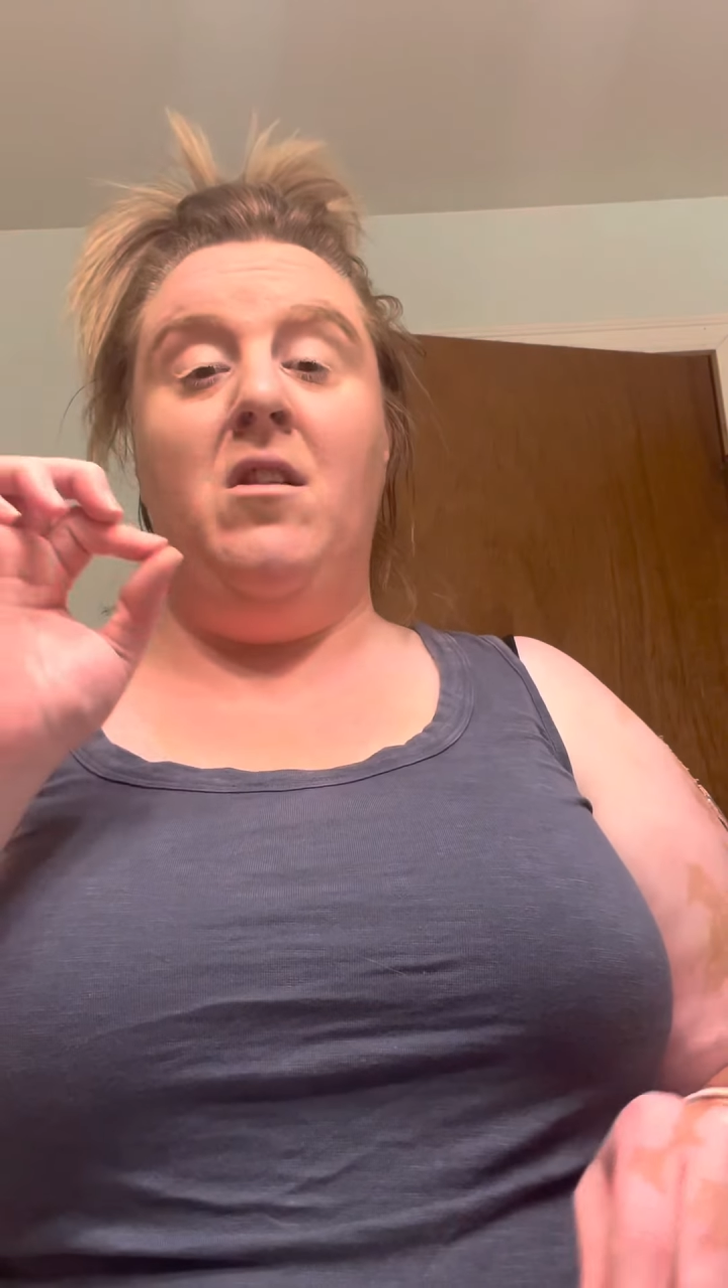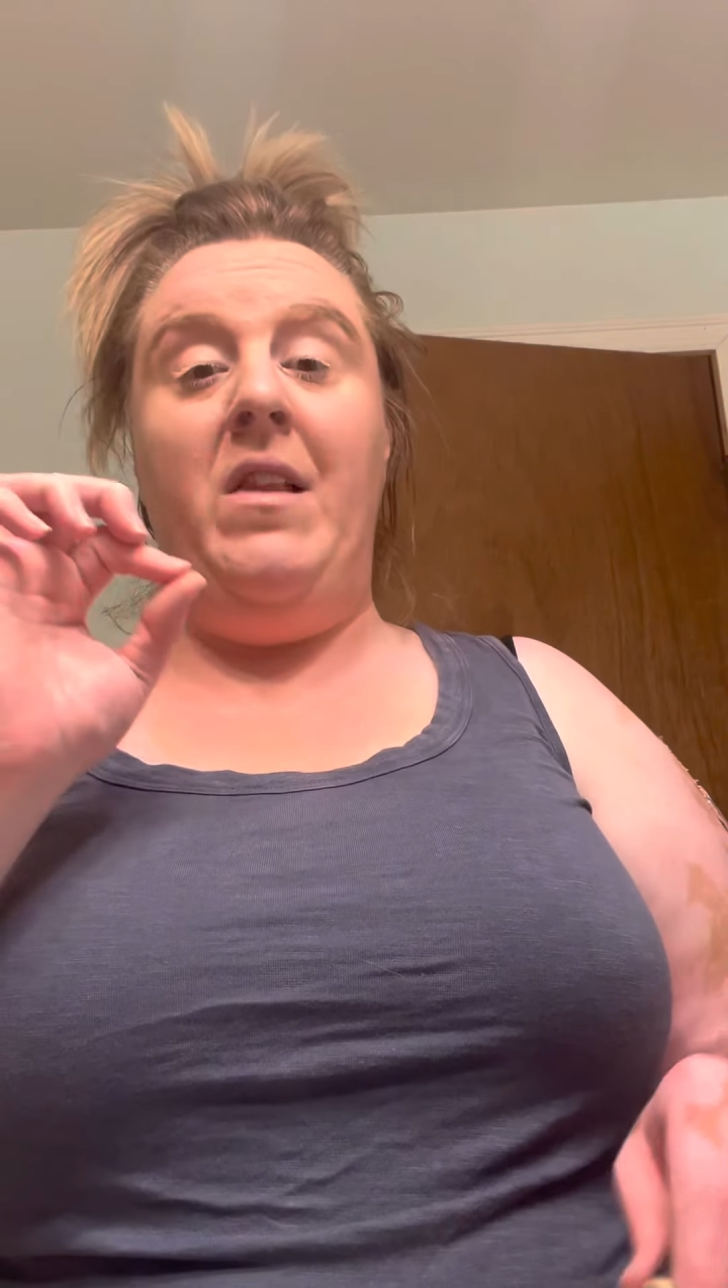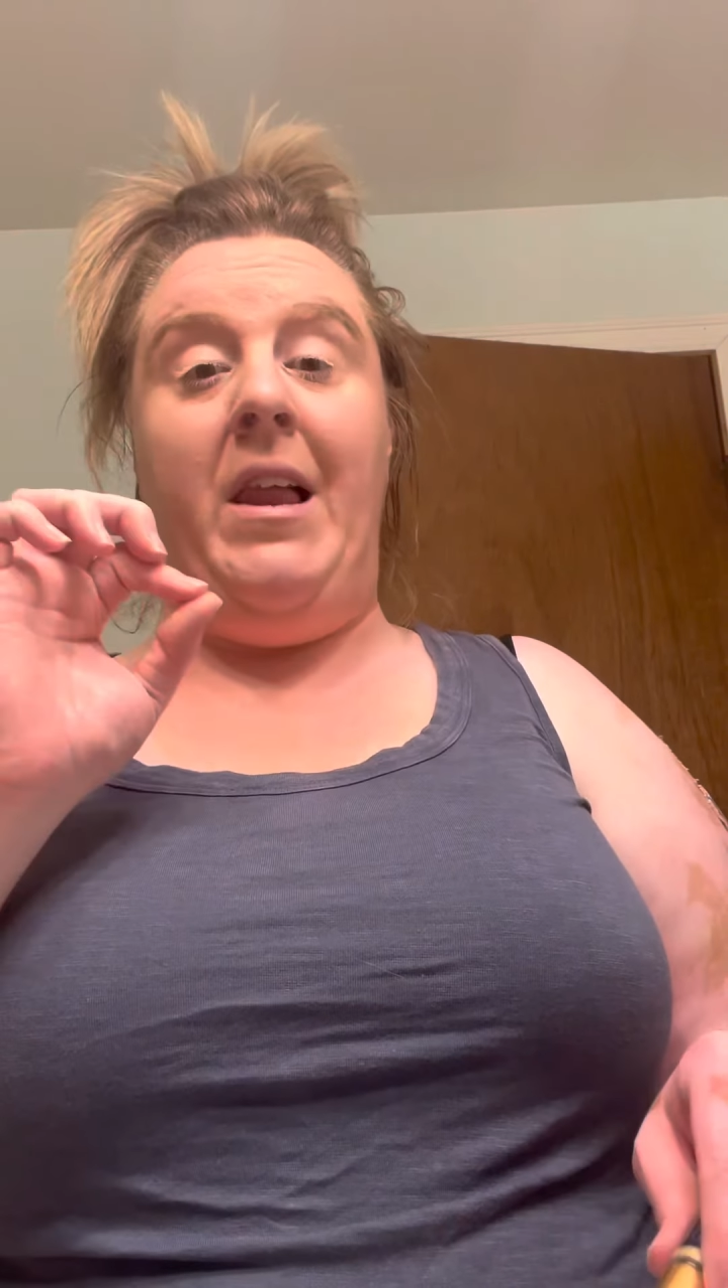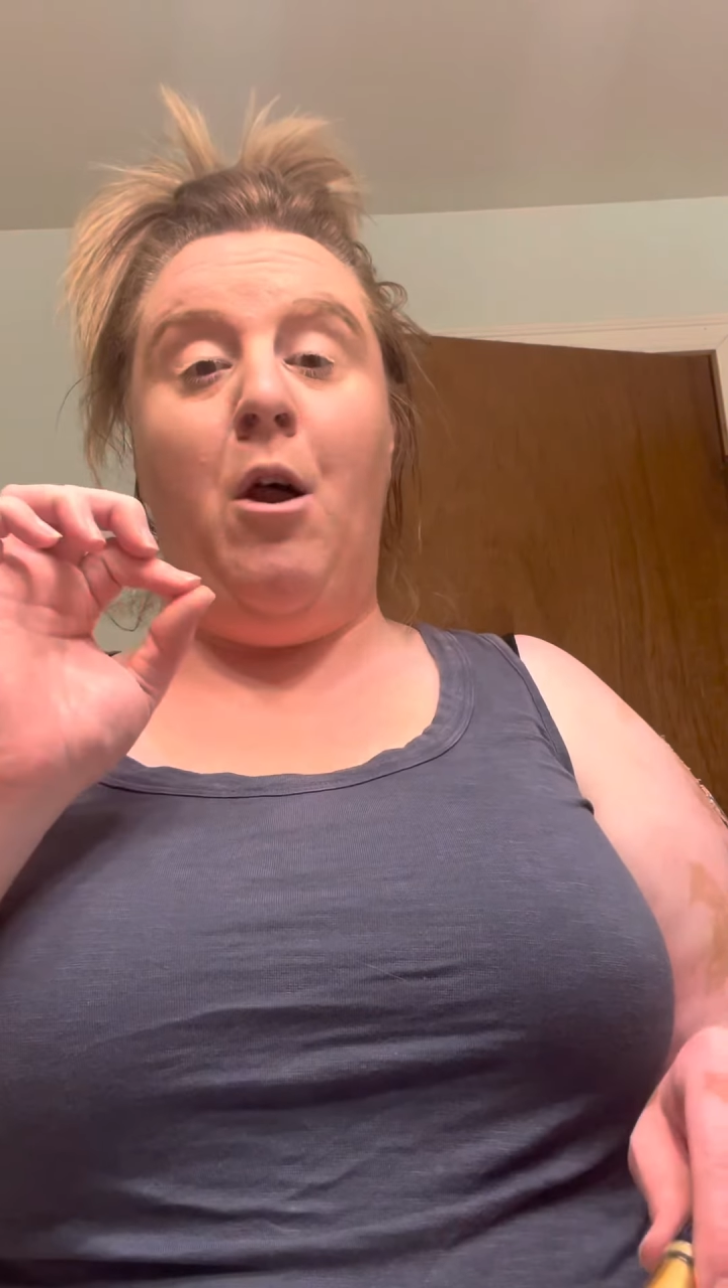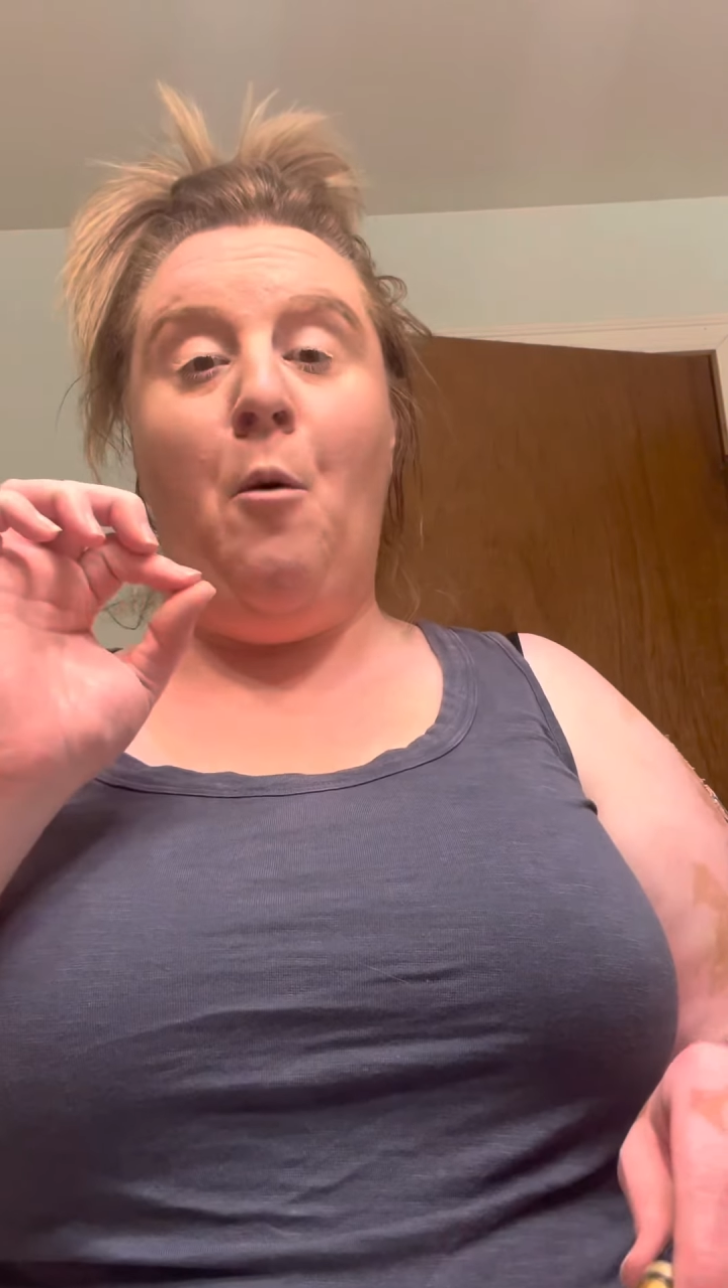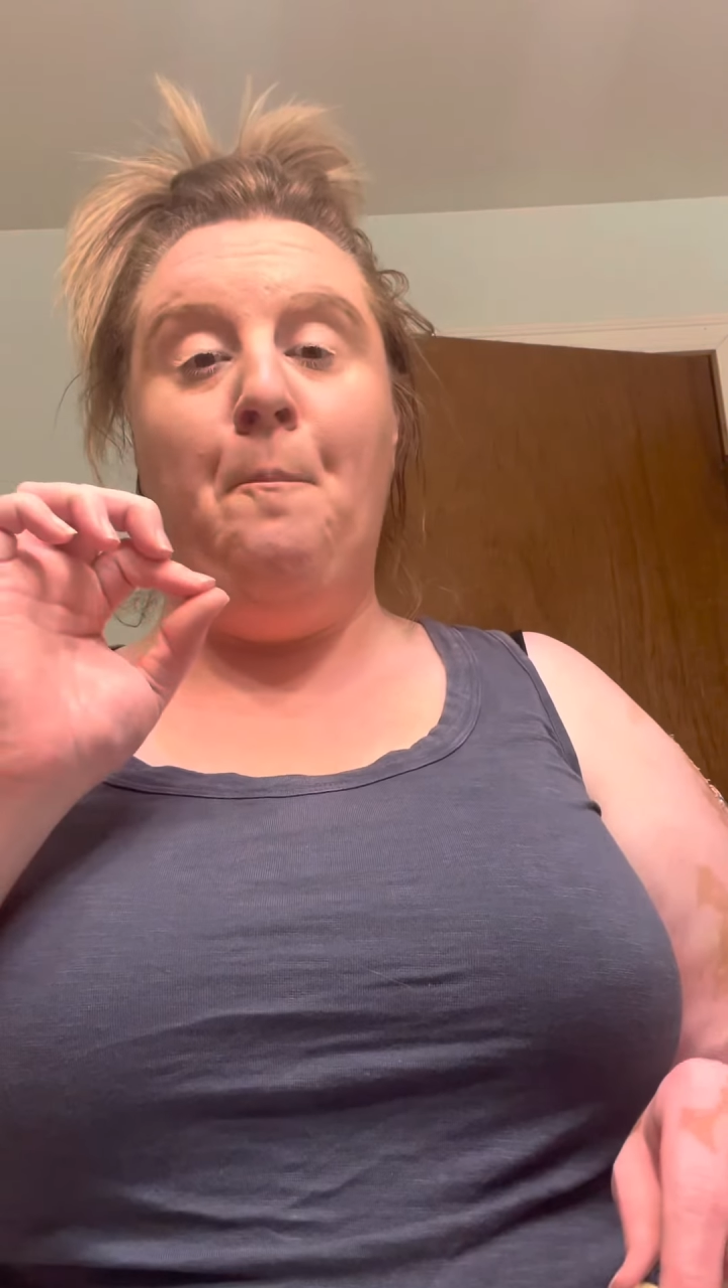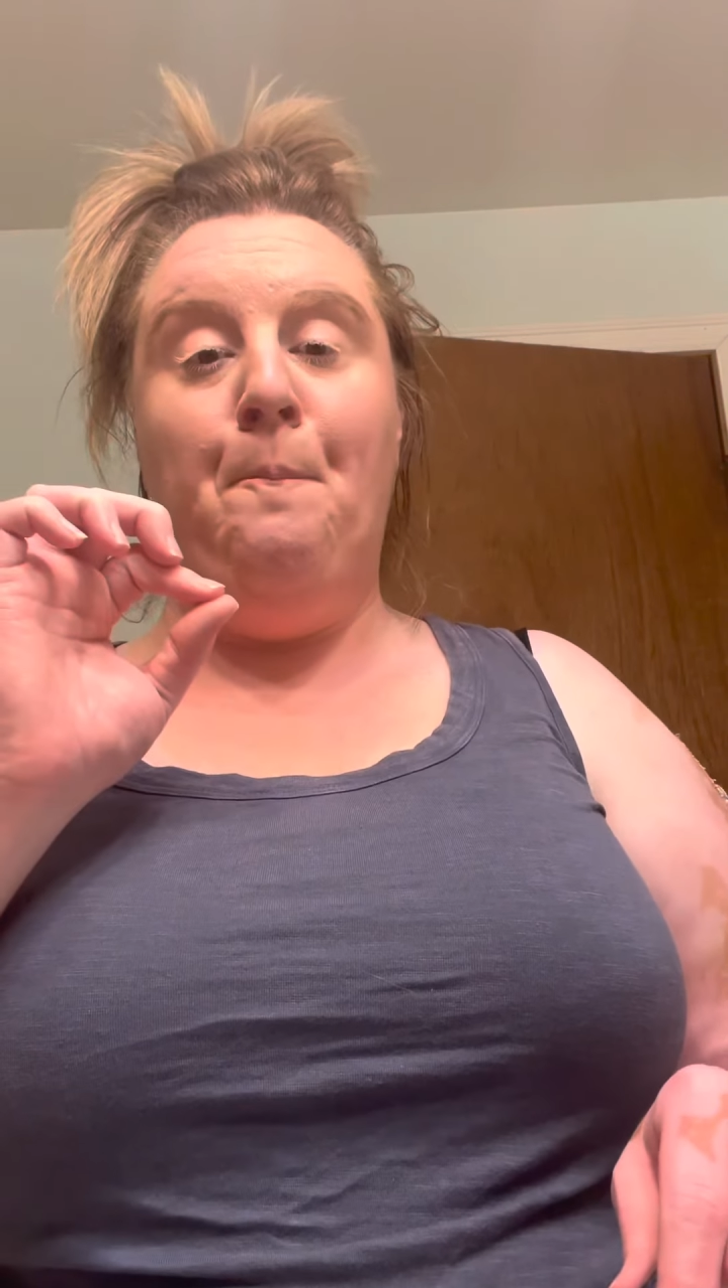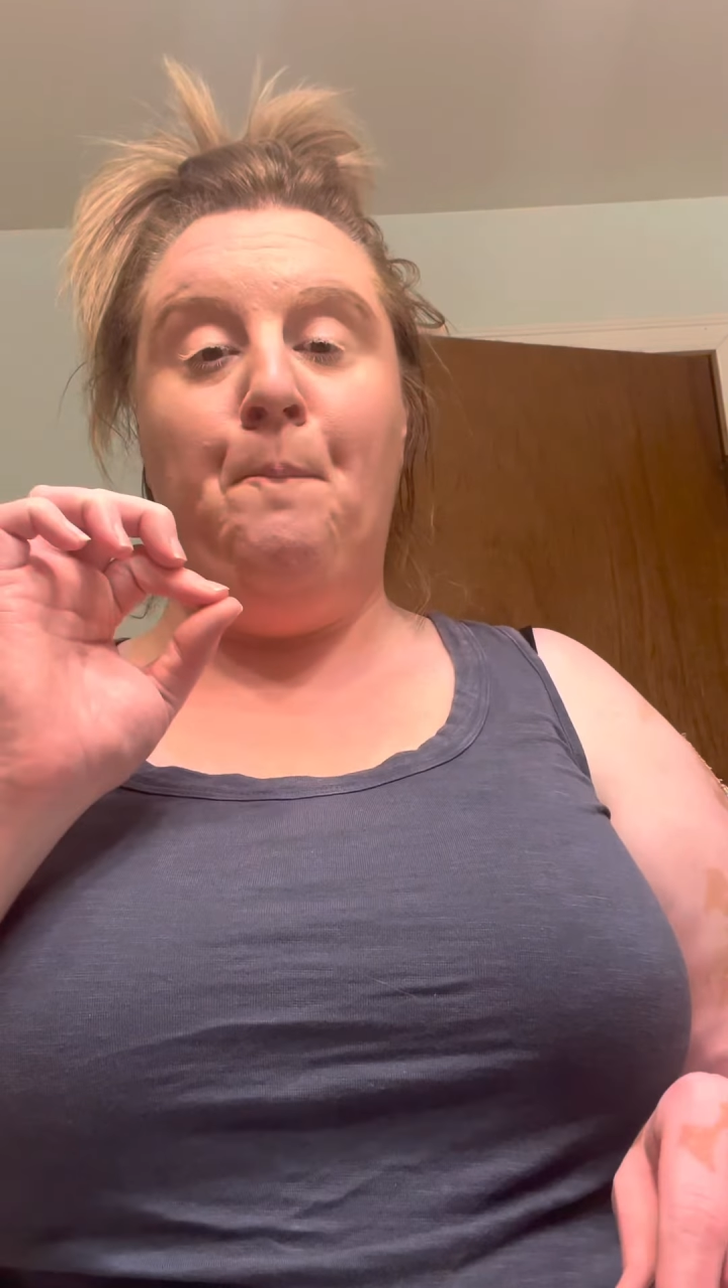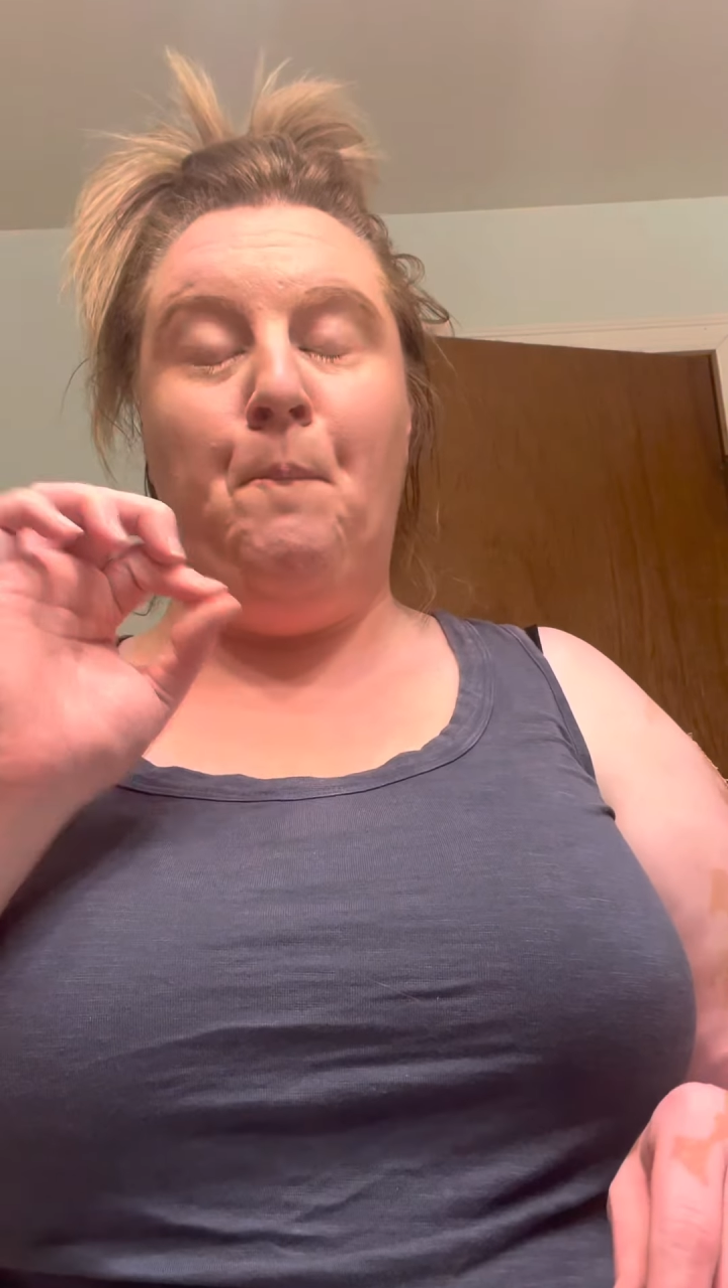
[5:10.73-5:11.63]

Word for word: little